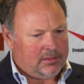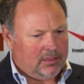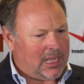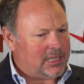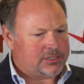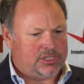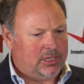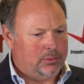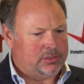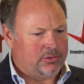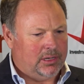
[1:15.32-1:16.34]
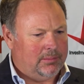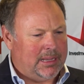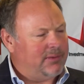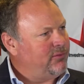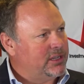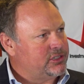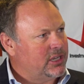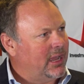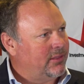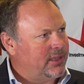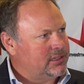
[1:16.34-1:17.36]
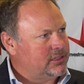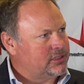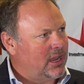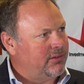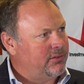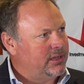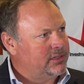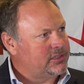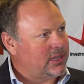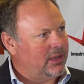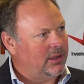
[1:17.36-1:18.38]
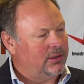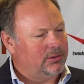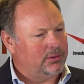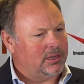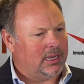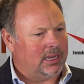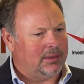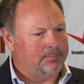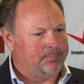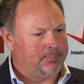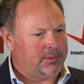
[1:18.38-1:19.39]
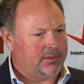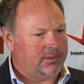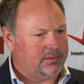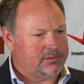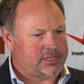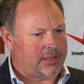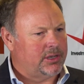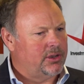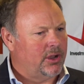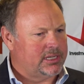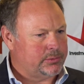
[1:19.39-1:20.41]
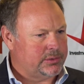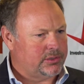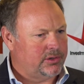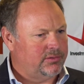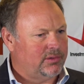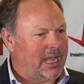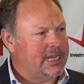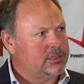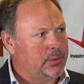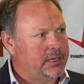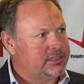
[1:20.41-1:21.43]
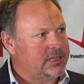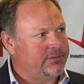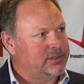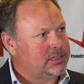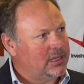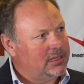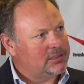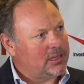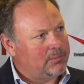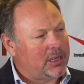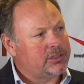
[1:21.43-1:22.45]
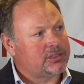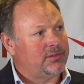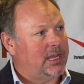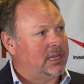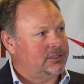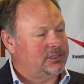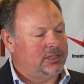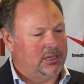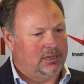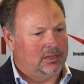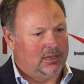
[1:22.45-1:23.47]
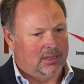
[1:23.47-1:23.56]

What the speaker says: Last year was really about fleshing out that discovery. So Southern Nights was sort of late 2017. So most of last year,